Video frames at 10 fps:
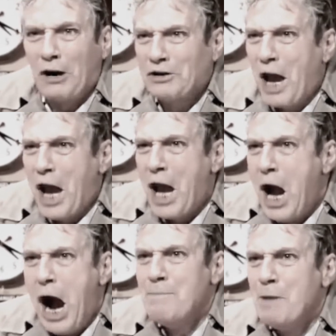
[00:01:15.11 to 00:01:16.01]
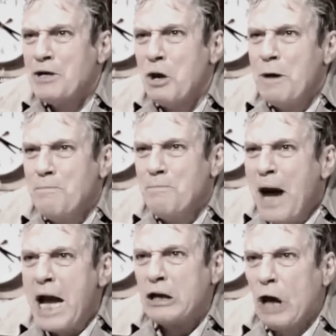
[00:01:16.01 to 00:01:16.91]
You've got to say, I'm a
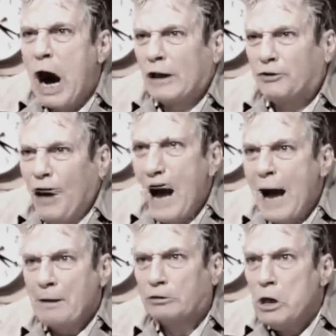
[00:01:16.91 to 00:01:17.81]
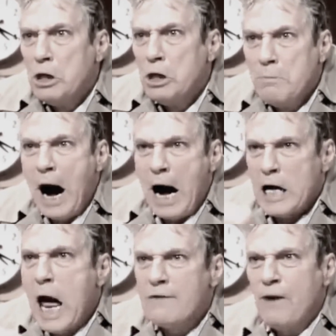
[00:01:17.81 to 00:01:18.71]
human being. God damn it.
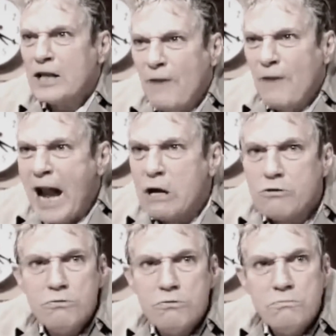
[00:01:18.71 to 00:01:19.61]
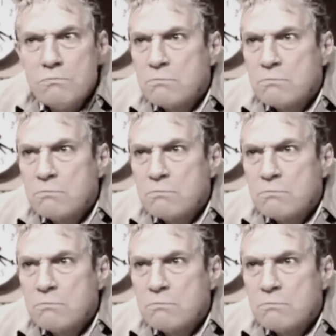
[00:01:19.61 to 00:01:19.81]
My life has value.